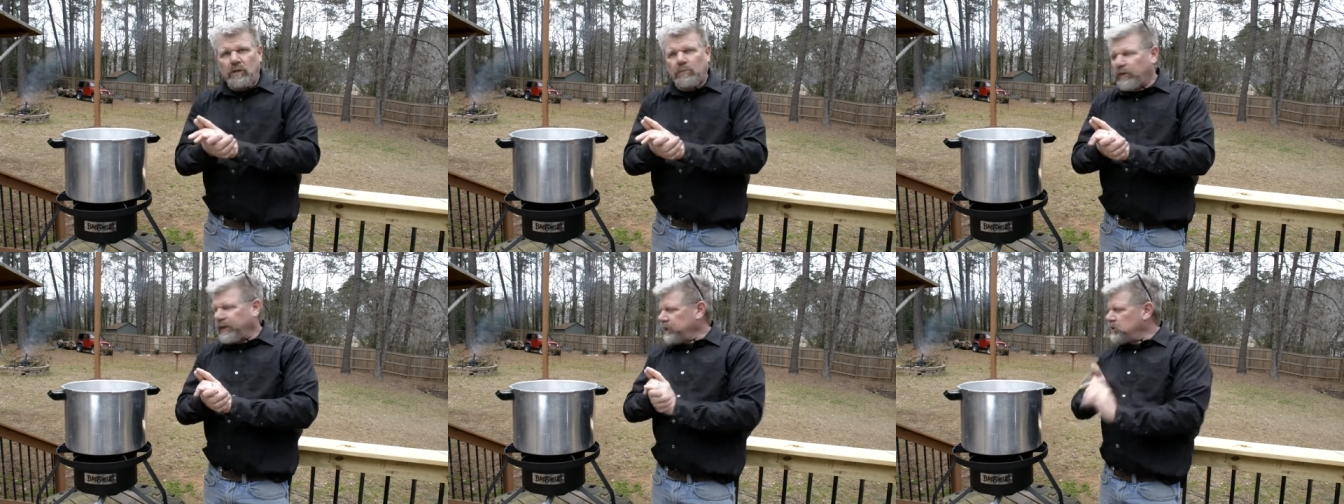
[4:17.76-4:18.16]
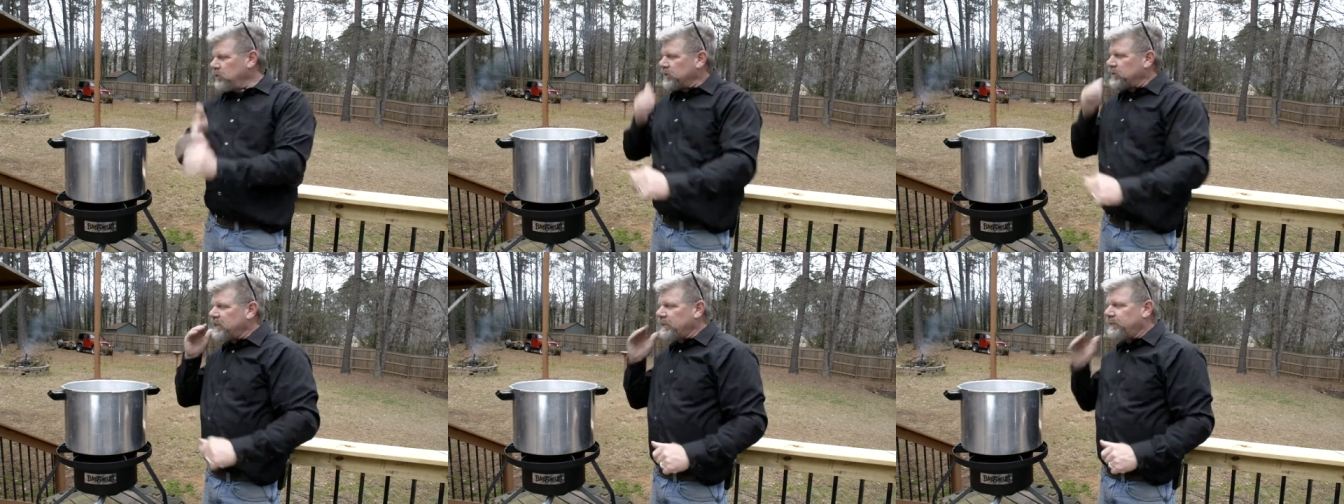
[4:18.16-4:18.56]
going to bring it
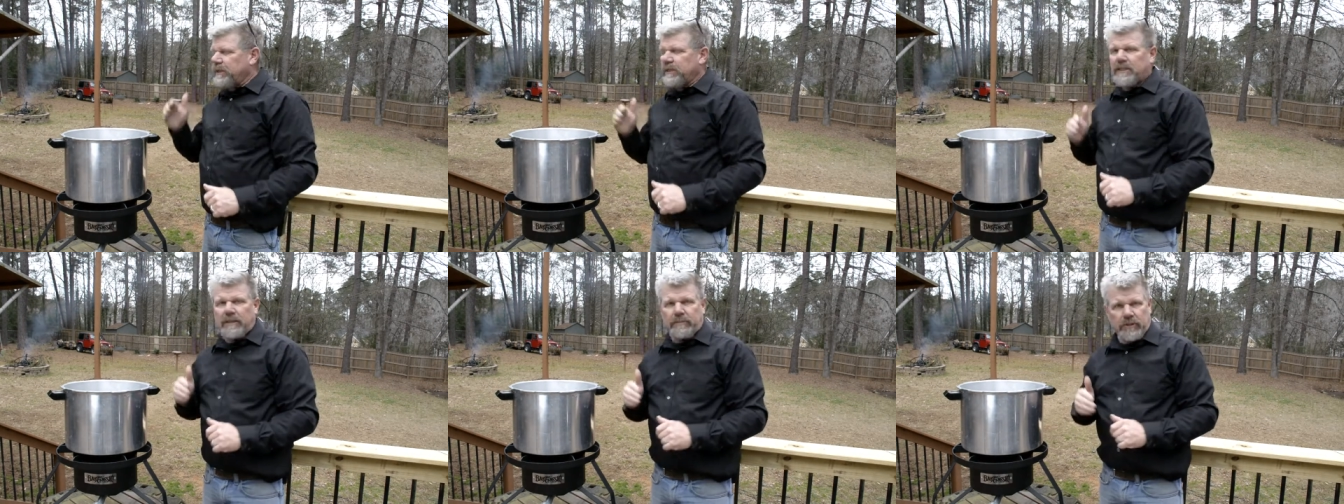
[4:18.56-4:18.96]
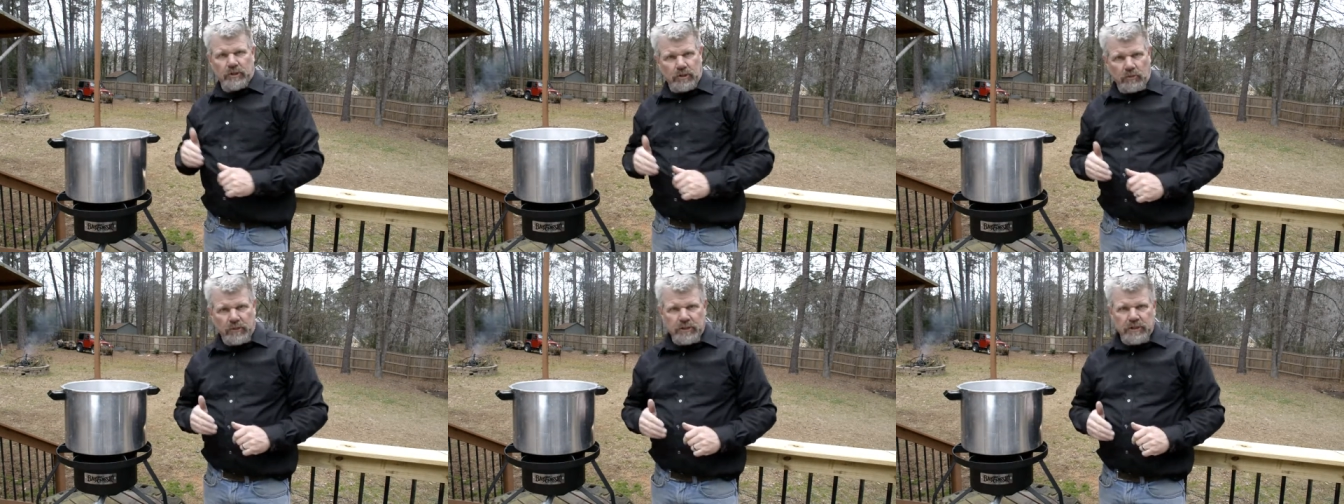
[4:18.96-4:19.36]
to a steeping
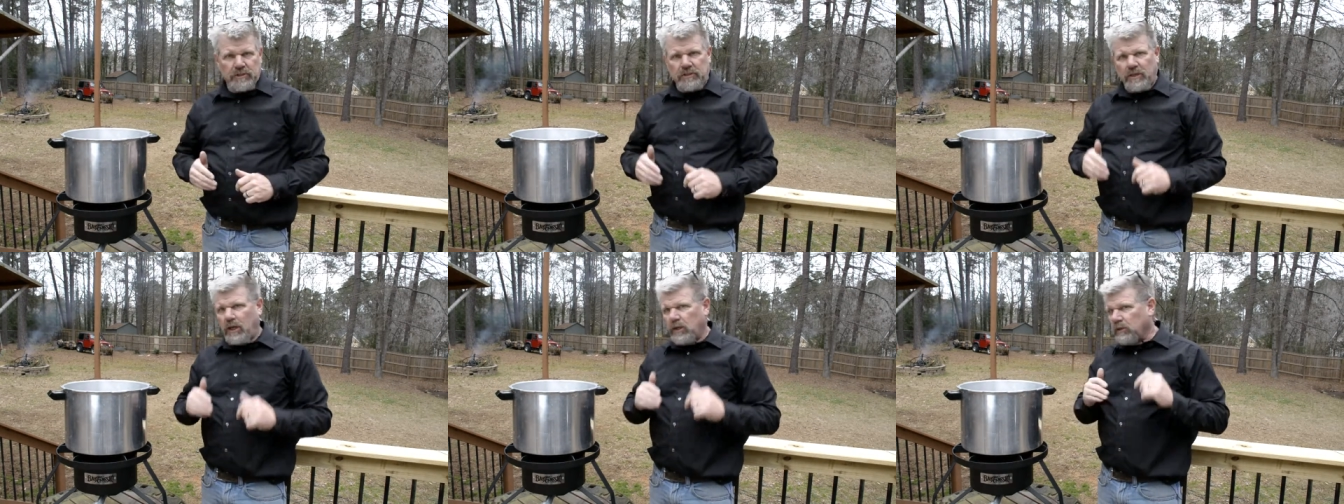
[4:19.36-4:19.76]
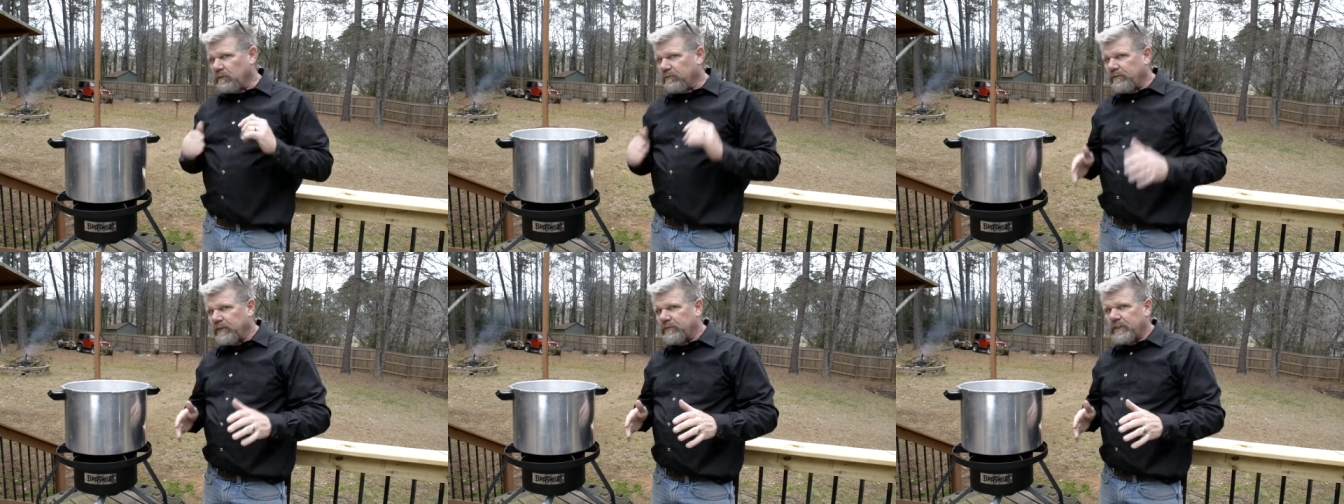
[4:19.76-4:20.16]
temperature, which is one
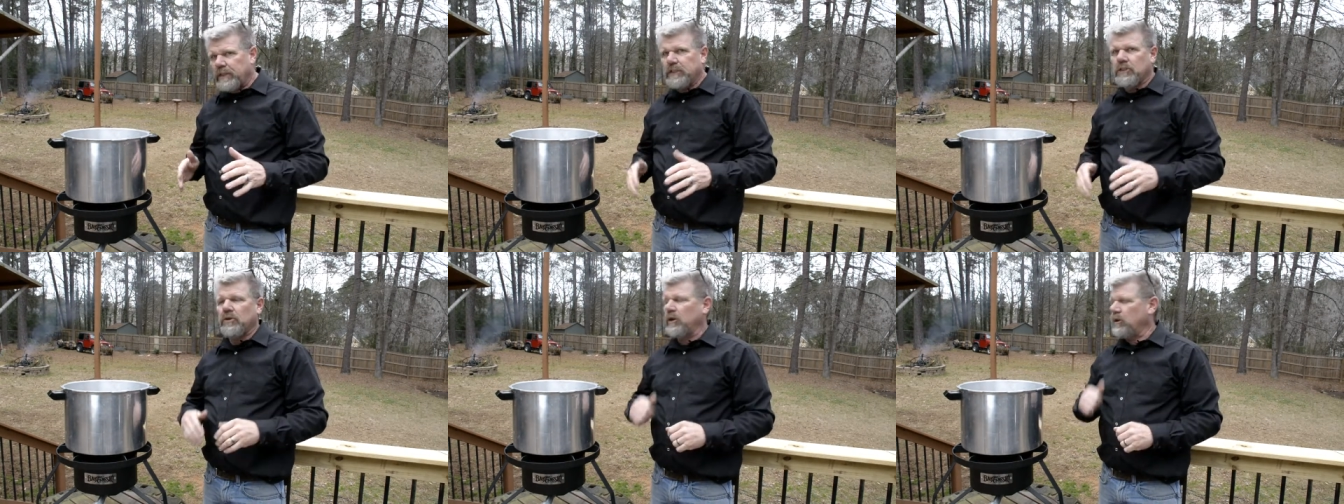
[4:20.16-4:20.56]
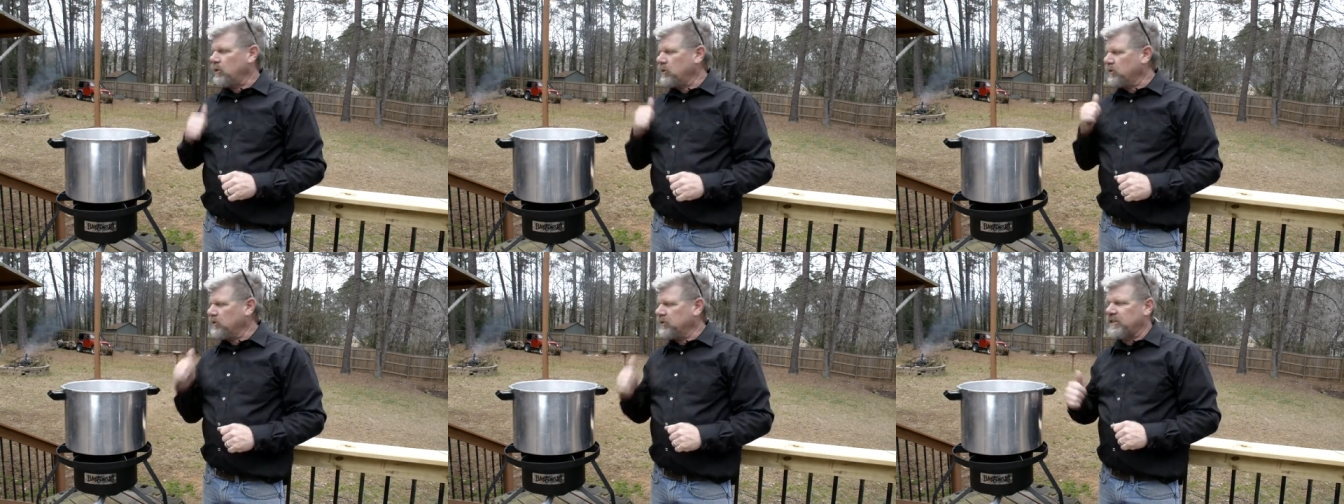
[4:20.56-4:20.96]
hundred fifty to one
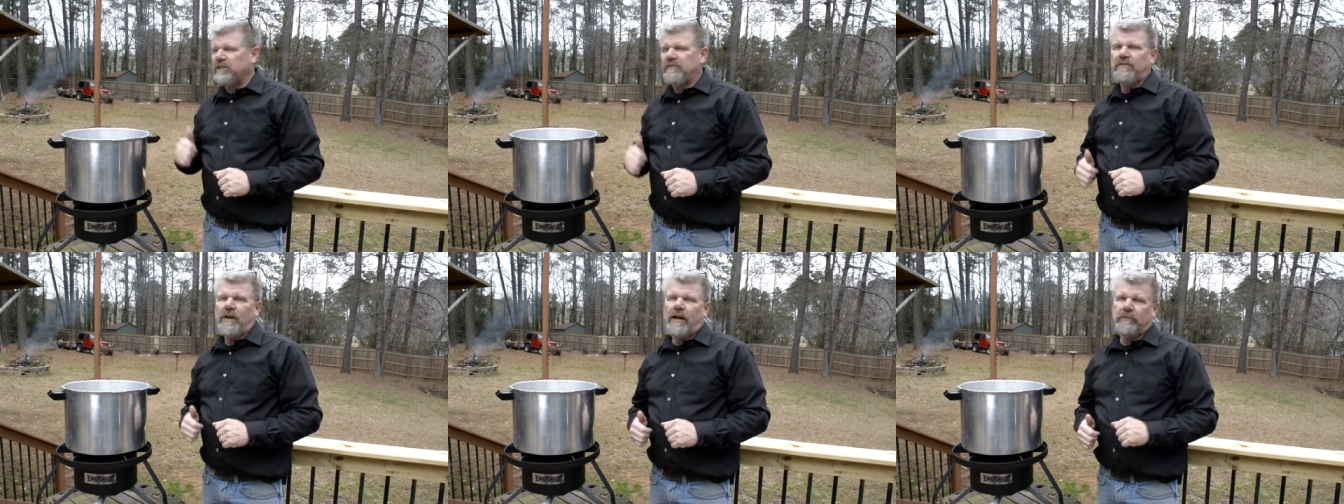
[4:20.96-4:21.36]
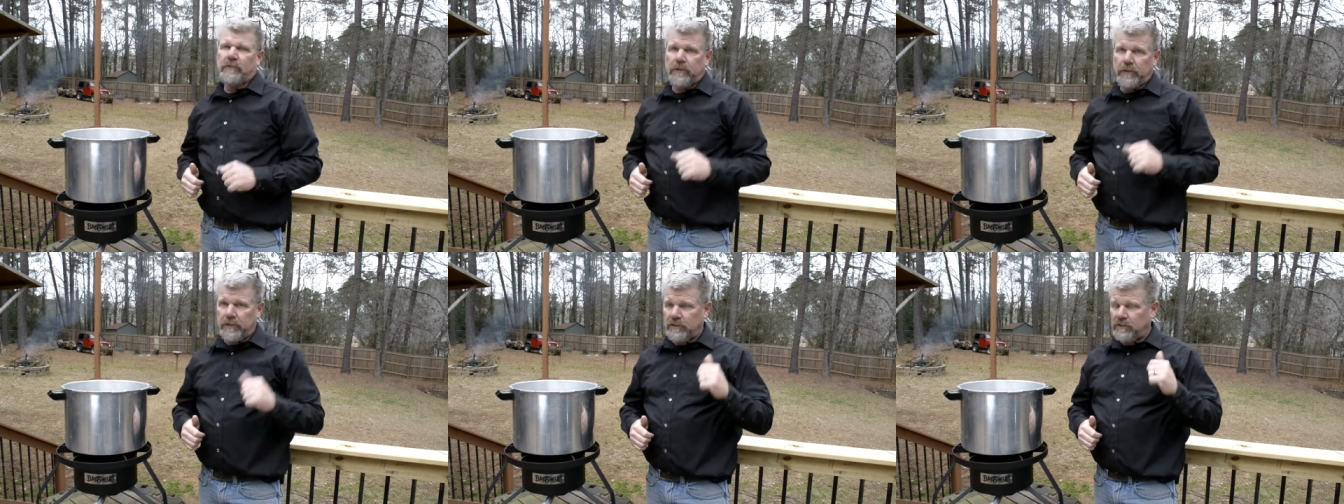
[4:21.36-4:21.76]
hundred sixty-five
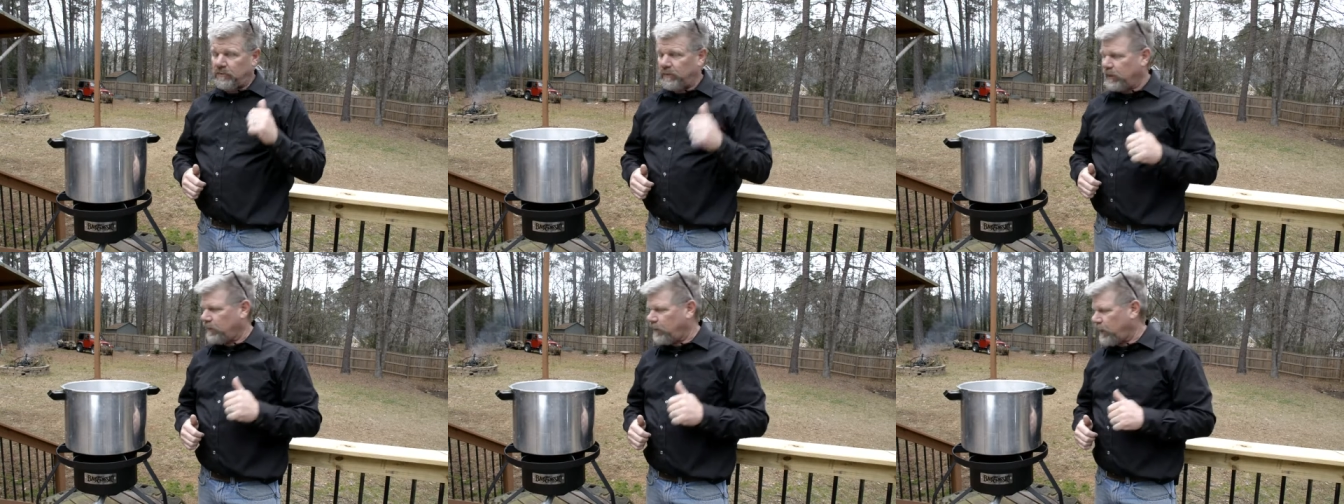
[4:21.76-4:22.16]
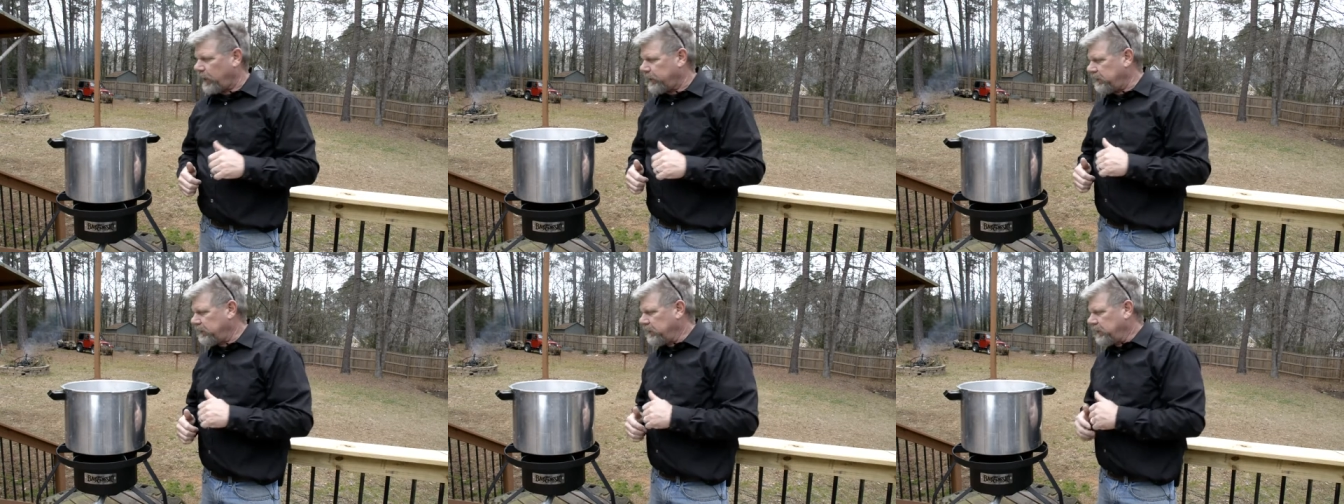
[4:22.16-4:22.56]
degrees Fahrenheit.